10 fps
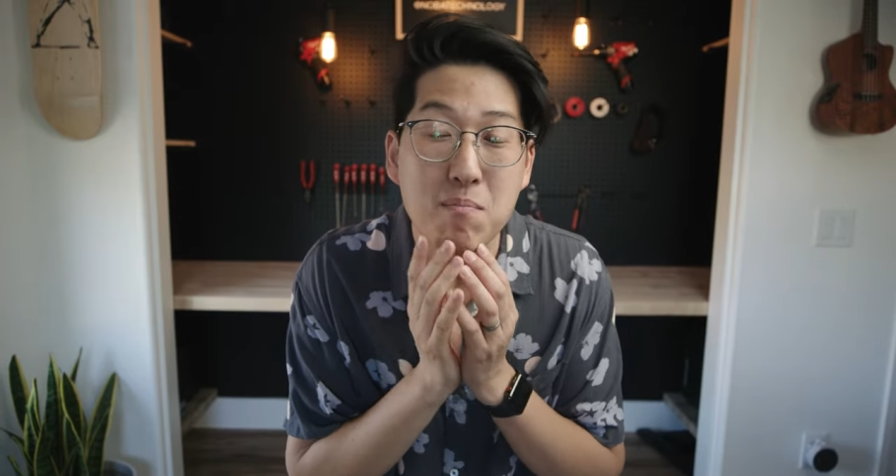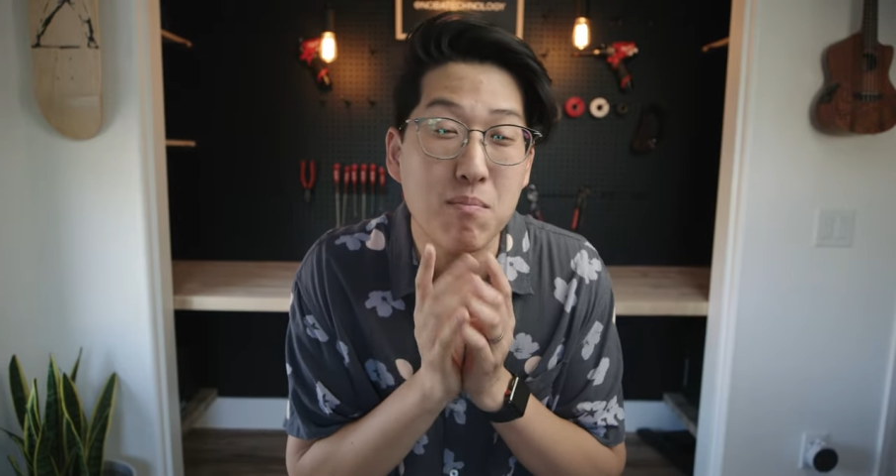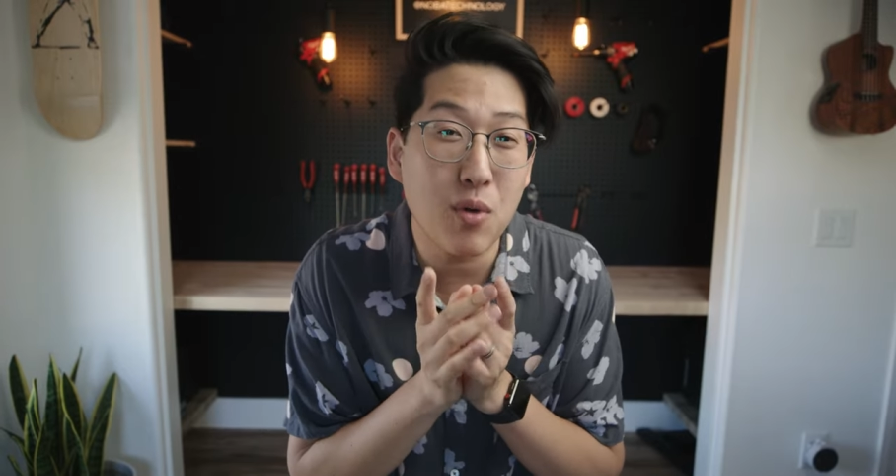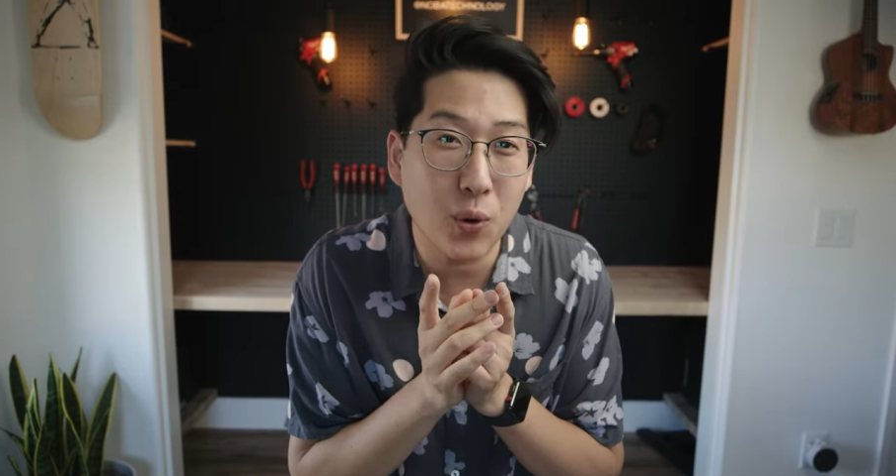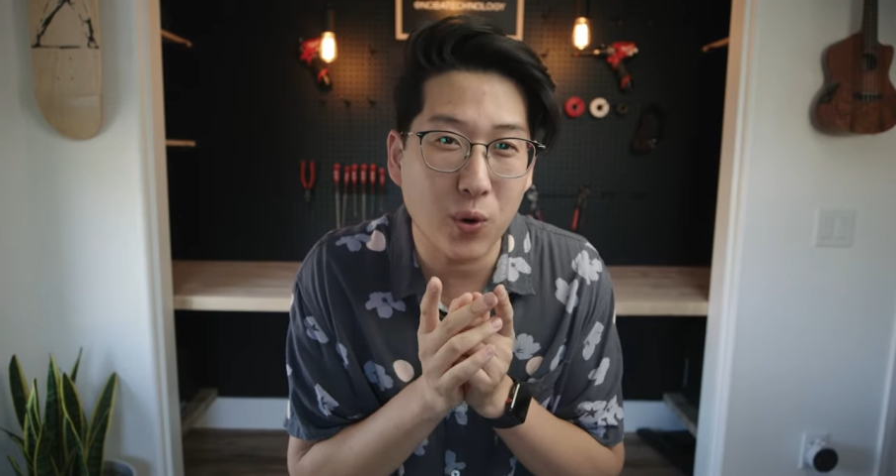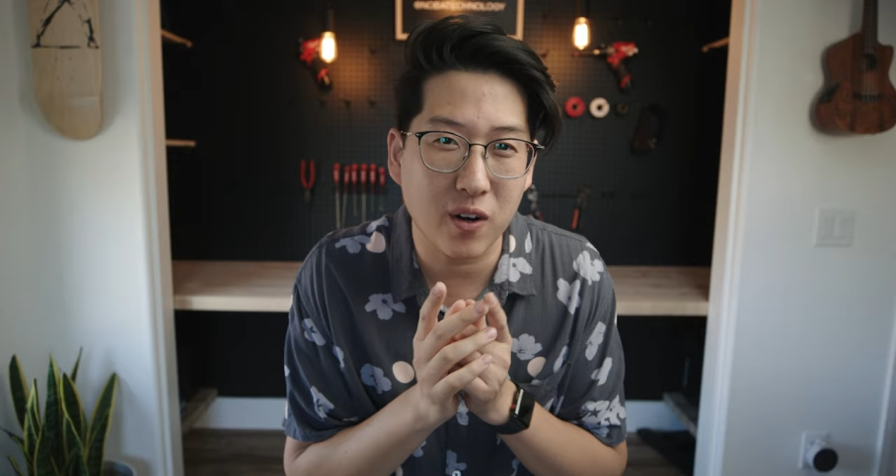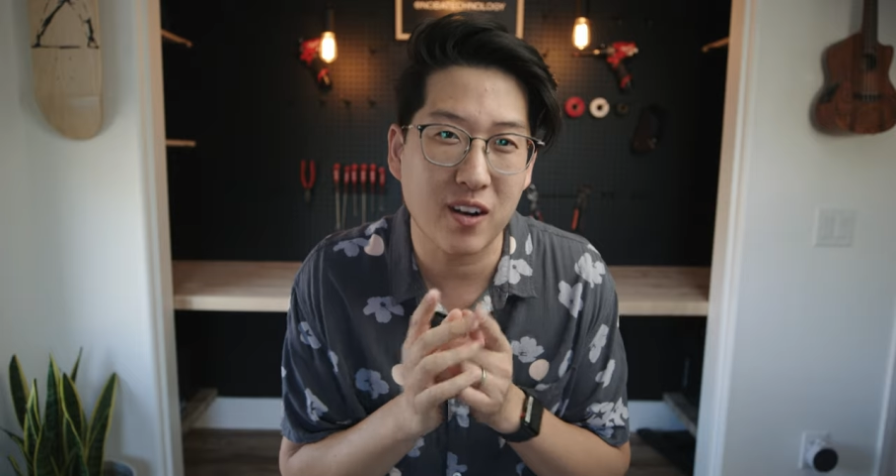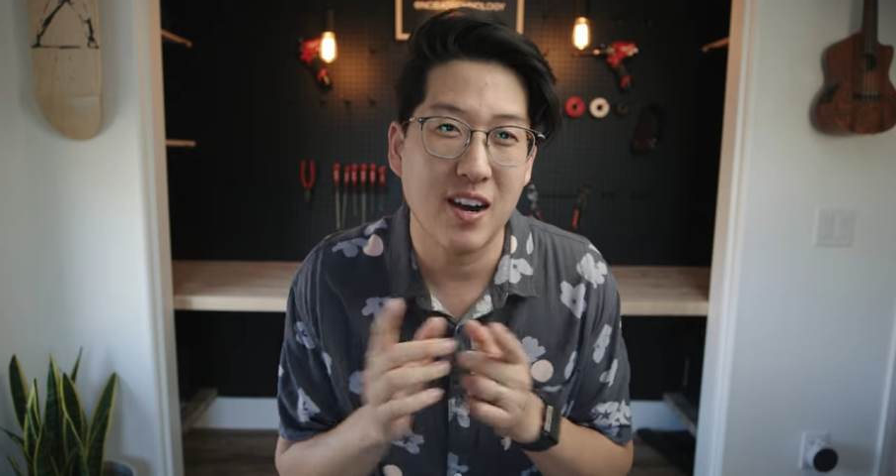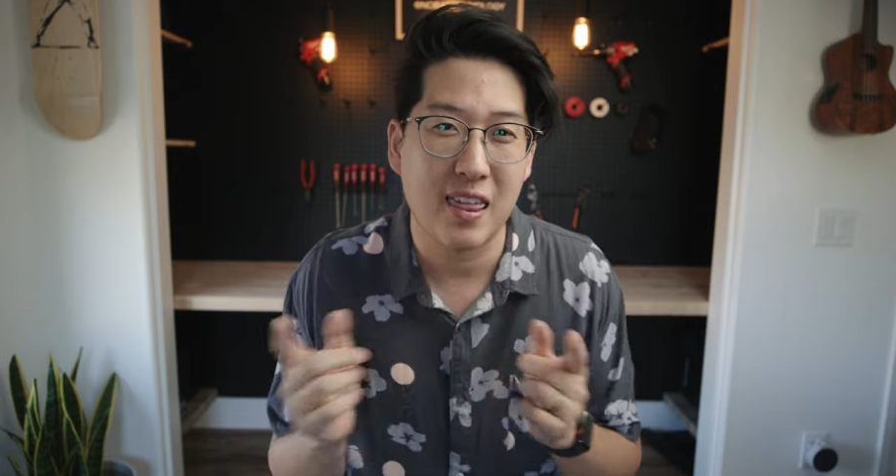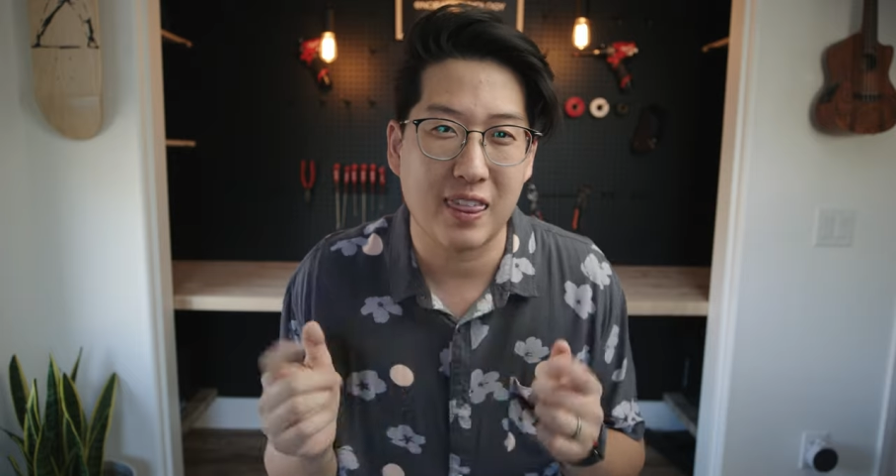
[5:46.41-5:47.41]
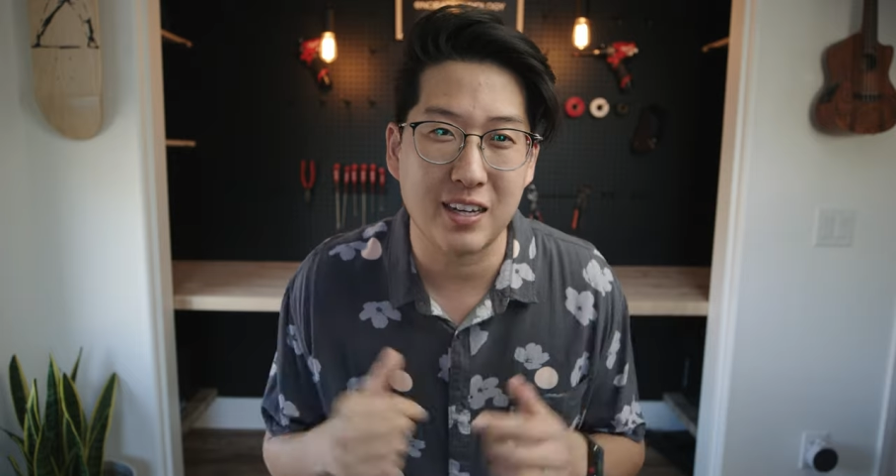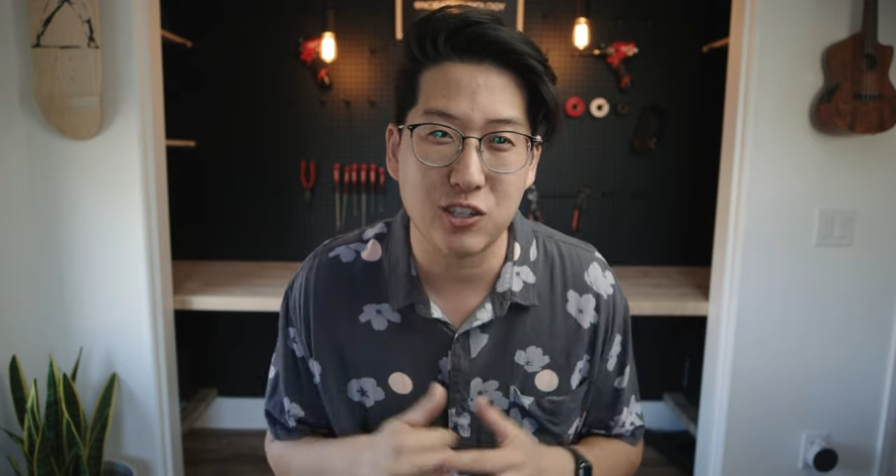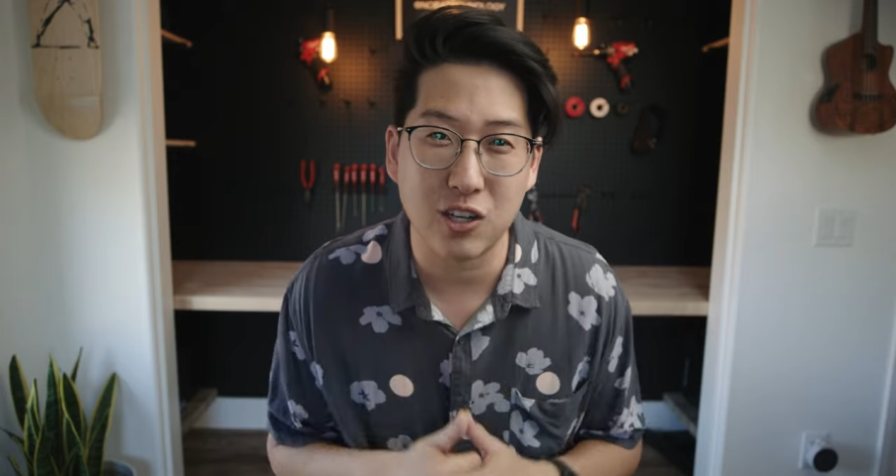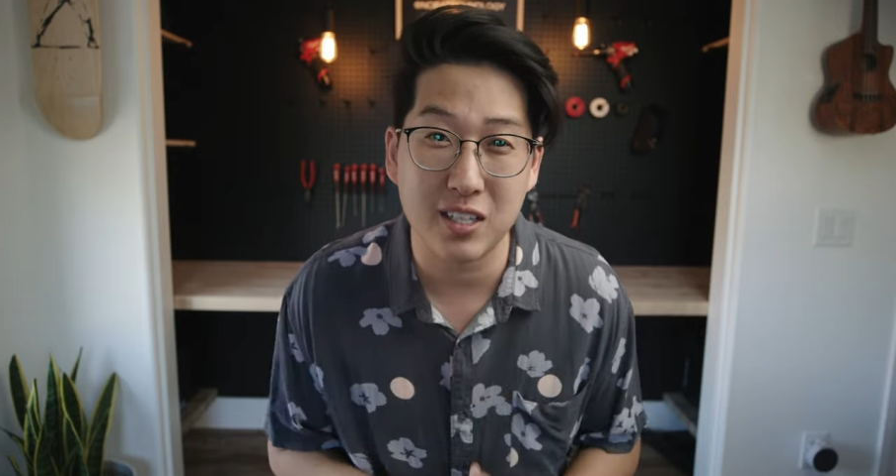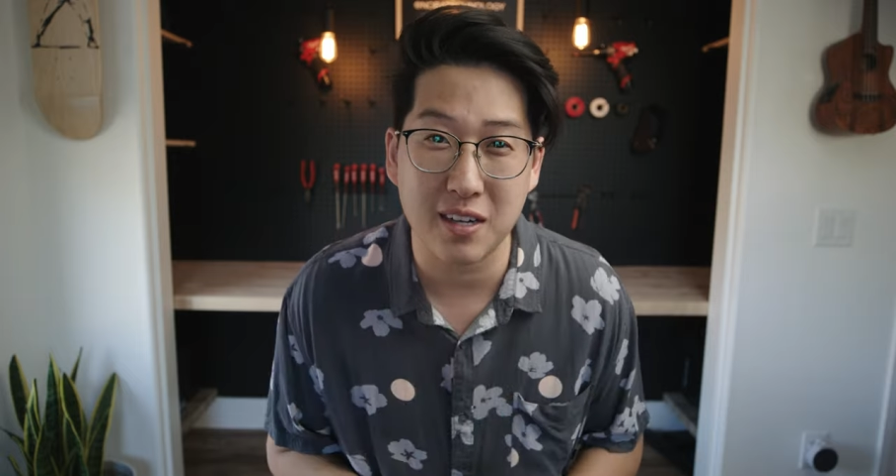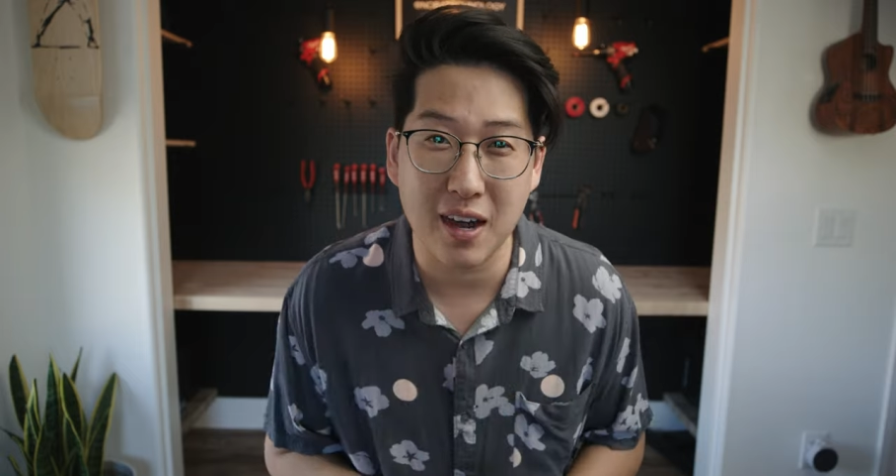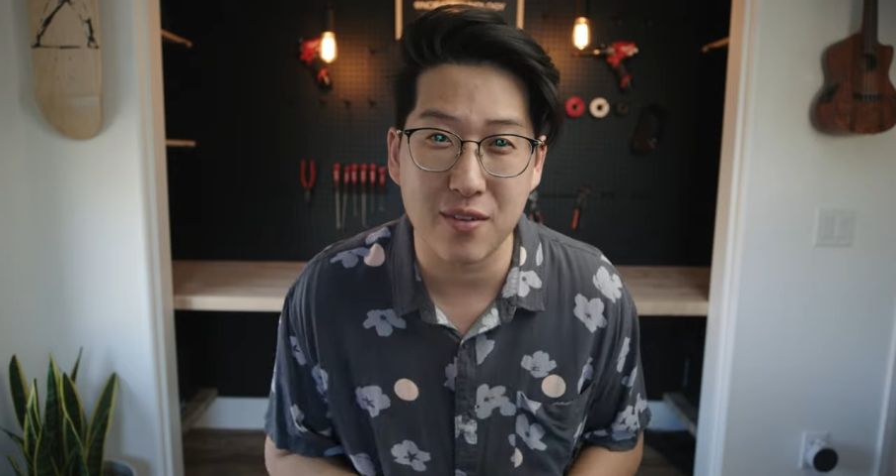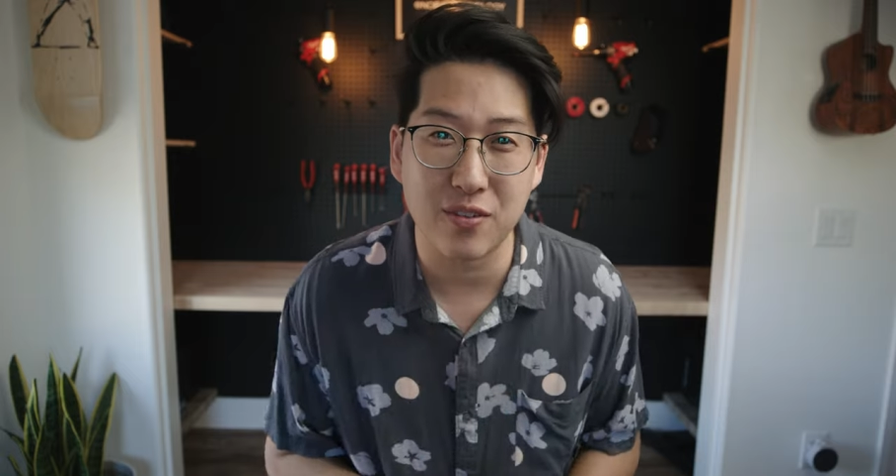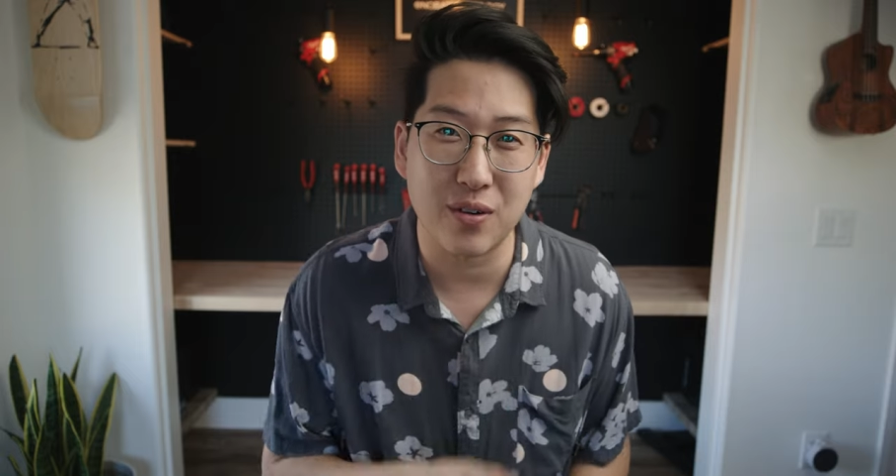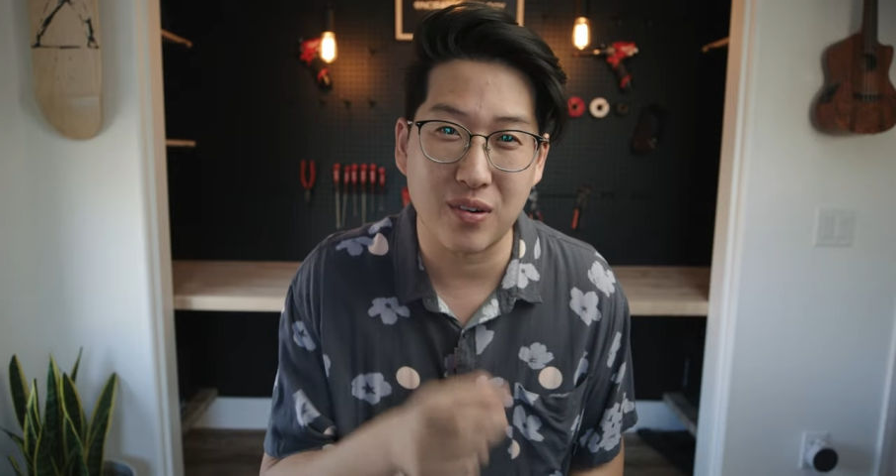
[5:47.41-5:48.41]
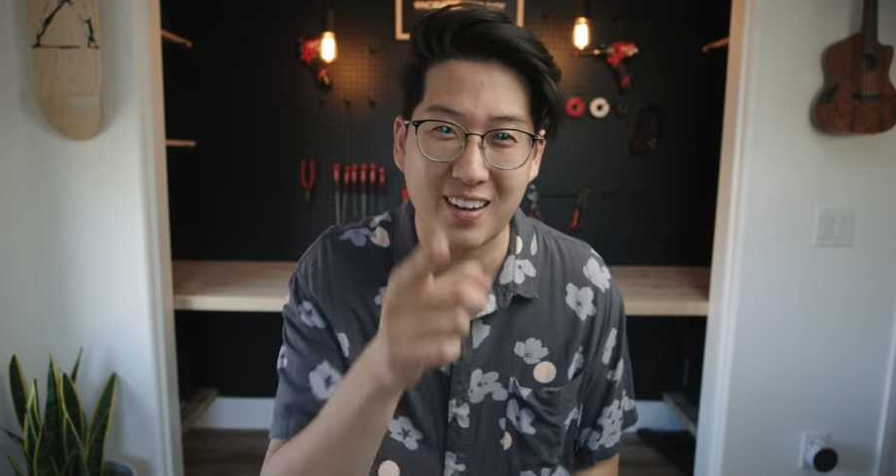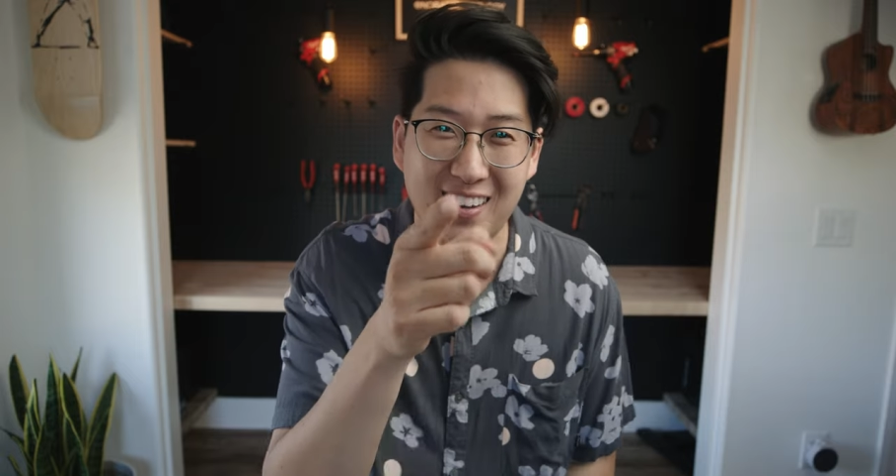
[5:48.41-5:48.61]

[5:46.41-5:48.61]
more than just an iPhone.